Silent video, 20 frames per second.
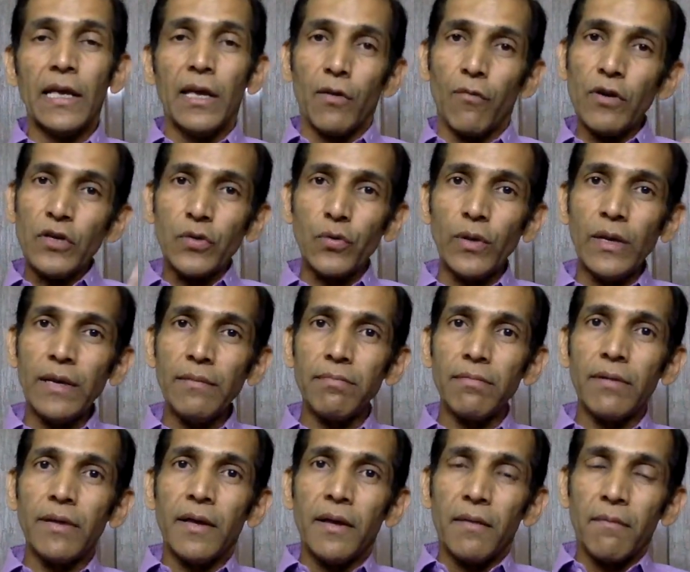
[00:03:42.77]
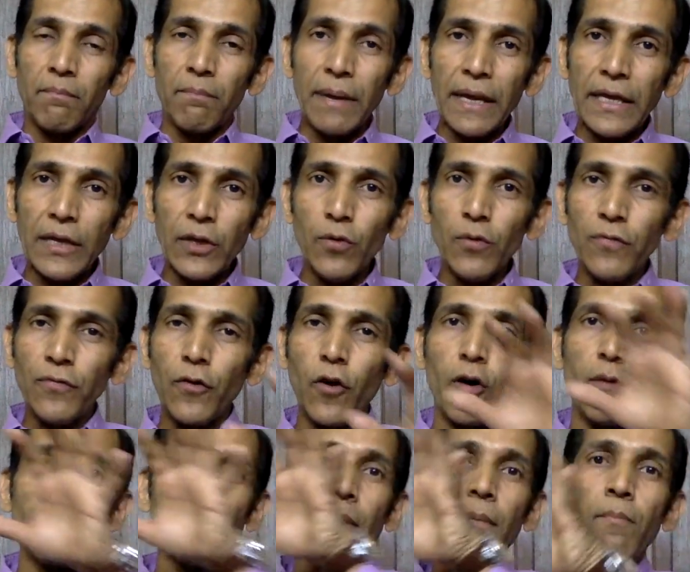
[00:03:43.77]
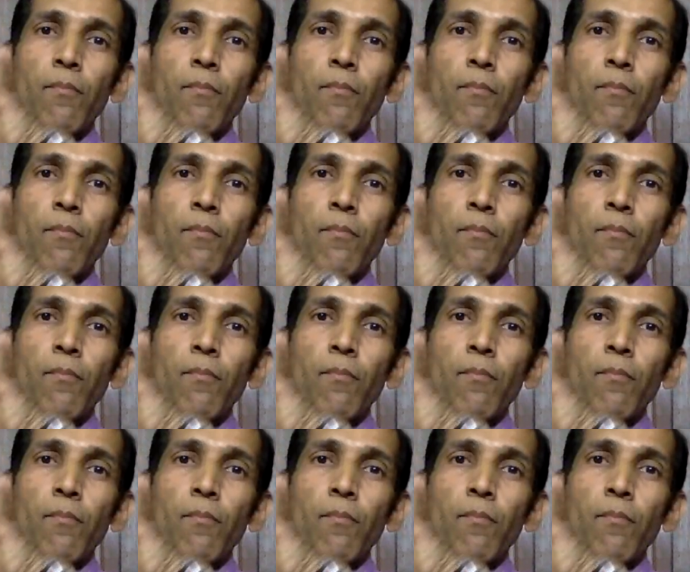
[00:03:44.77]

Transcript: which will bring you from